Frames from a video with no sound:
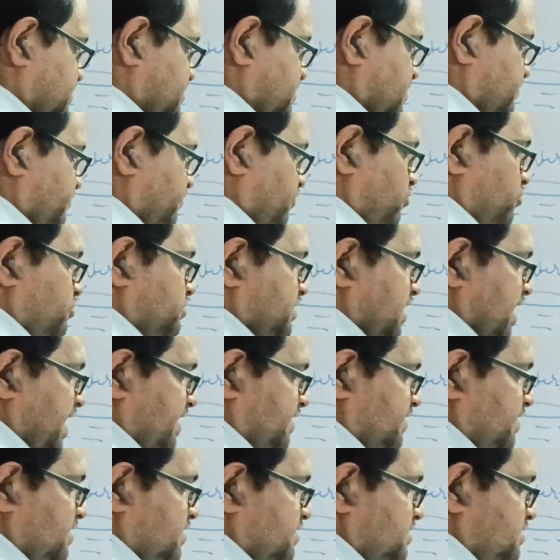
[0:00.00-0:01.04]
tension force
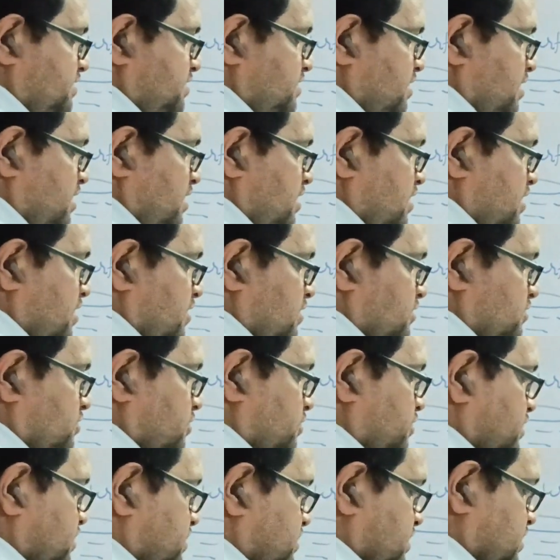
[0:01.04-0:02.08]
like this.
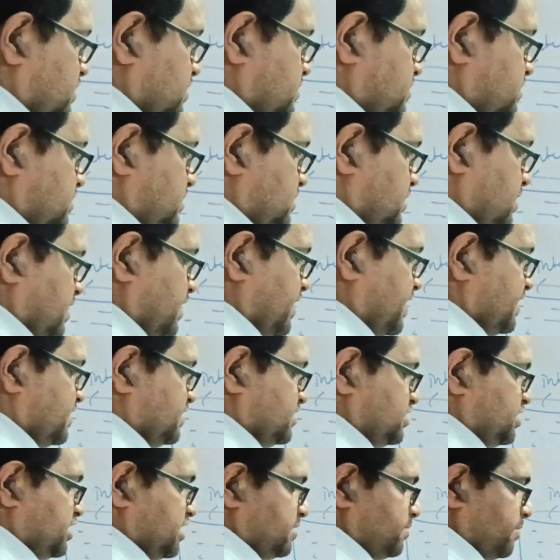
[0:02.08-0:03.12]
So this is
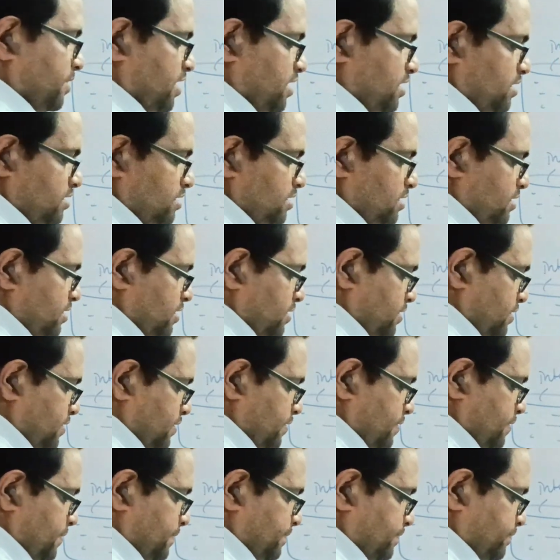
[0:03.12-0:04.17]
again sigma.
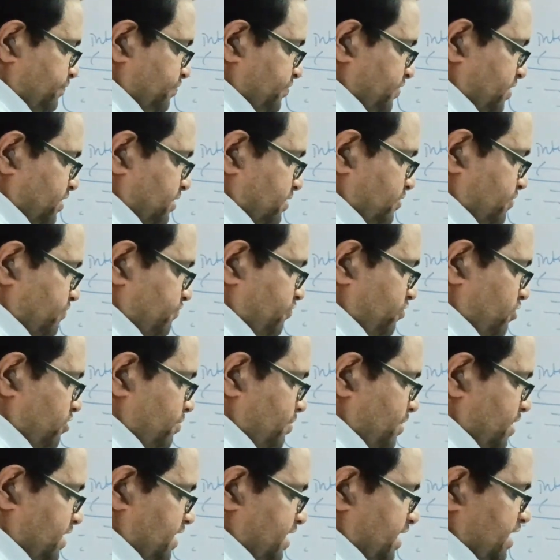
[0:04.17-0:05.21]
For
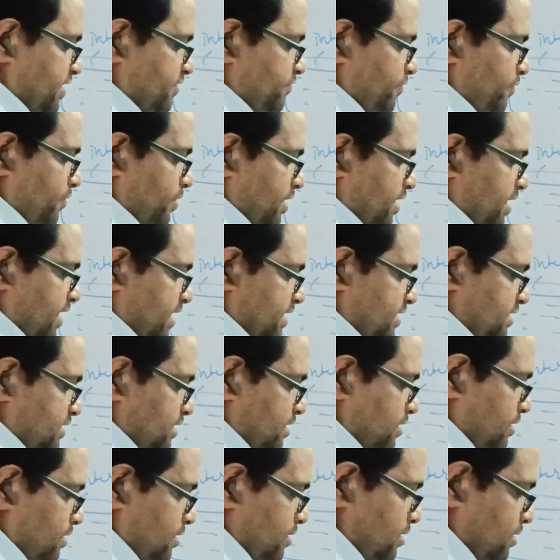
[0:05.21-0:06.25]
mercury, we will get
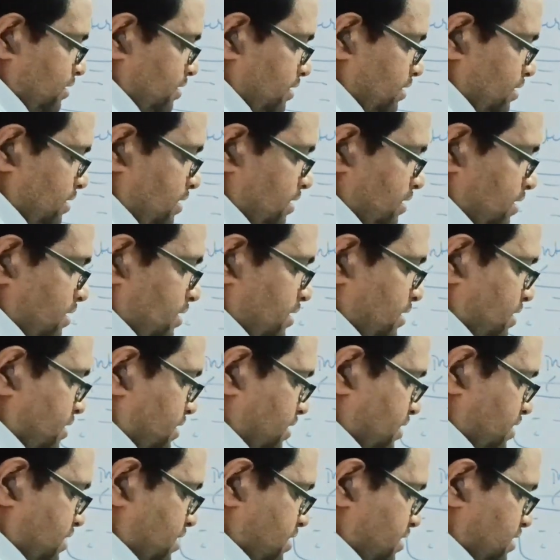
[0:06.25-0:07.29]

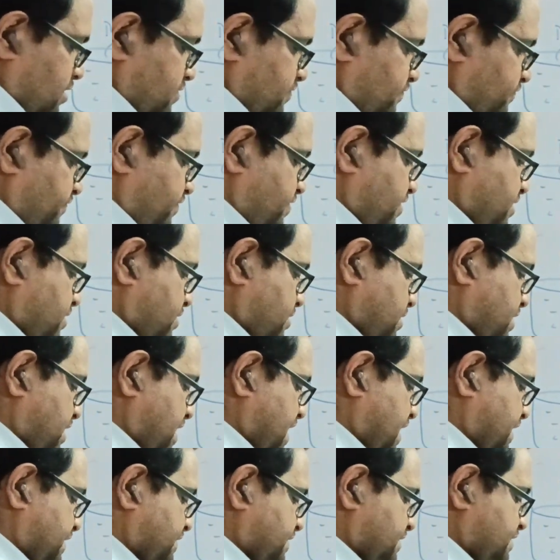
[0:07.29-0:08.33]
curve
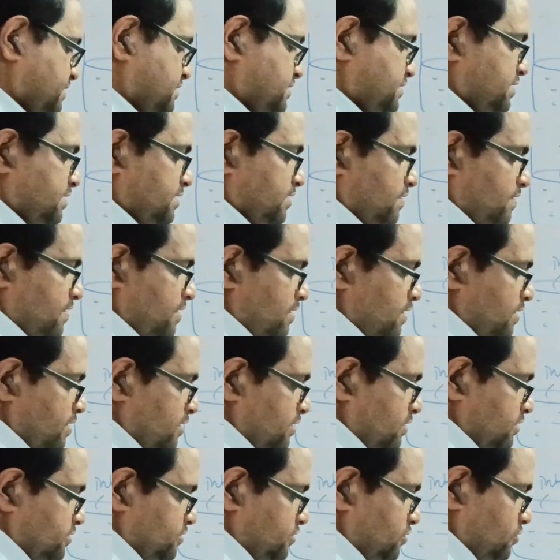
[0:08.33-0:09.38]
like this.
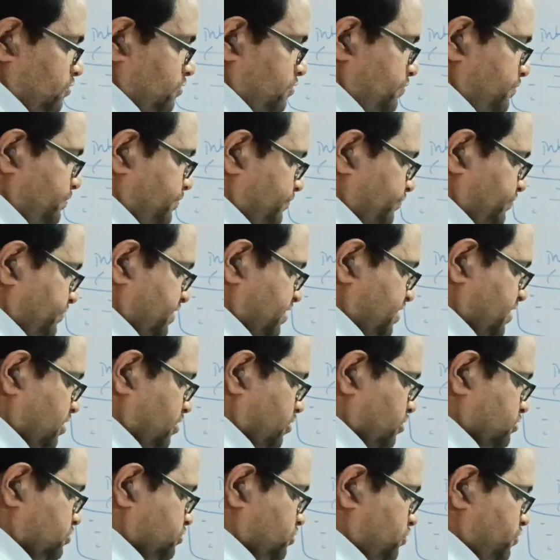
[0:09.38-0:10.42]
So here
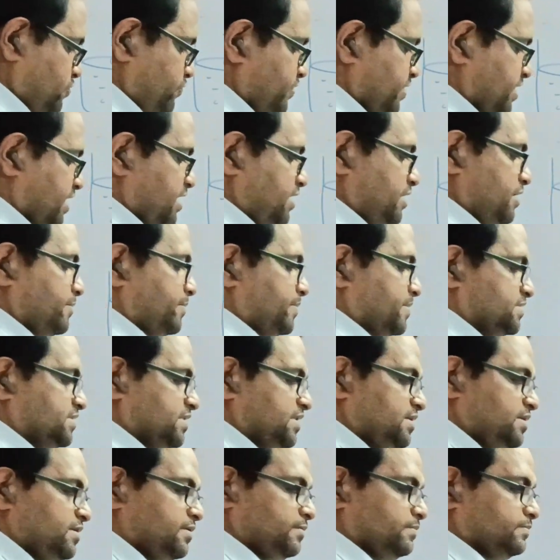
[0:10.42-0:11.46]
also we can
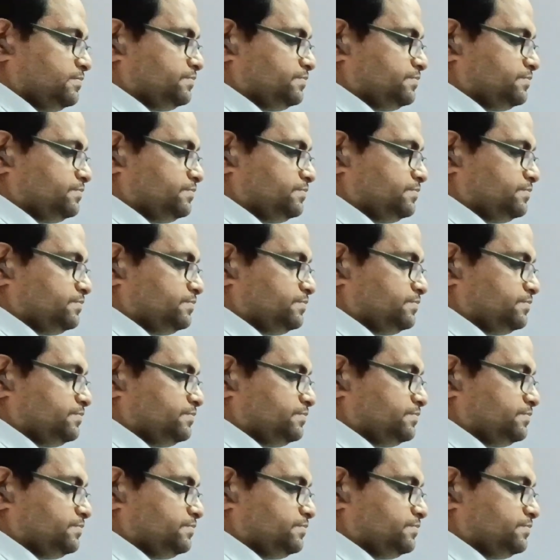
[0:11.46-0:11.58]
represent